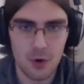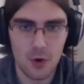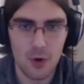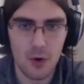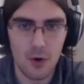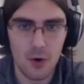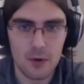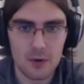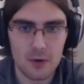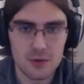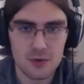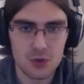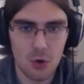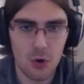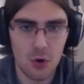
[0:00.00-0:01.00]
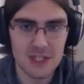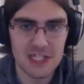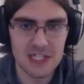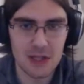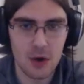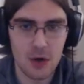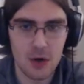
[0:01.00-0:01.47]
Door. Door
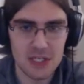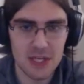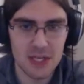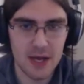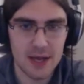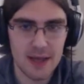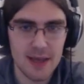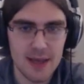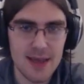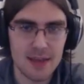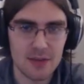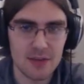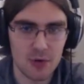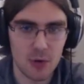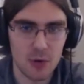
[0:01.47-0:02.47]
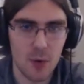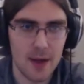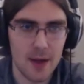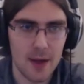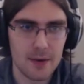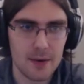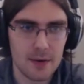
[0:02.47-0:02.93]
is locked. A key is
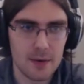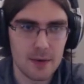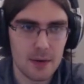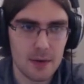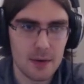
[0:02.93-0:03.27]
required.